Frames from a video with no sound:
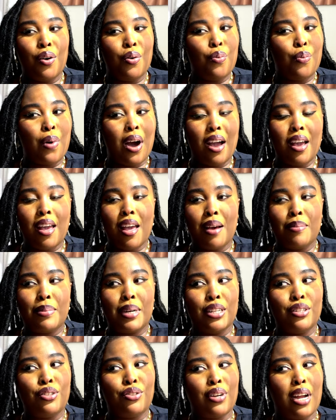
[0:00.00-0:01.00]
why am
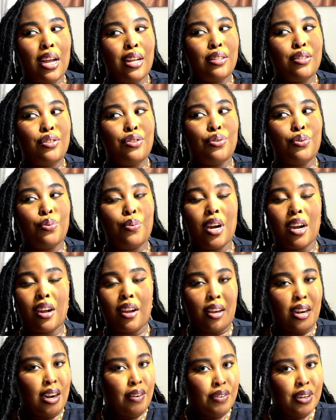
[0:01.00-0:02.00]
I trying to work
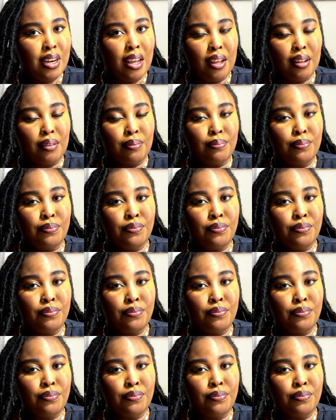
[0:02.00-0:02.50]
out every day?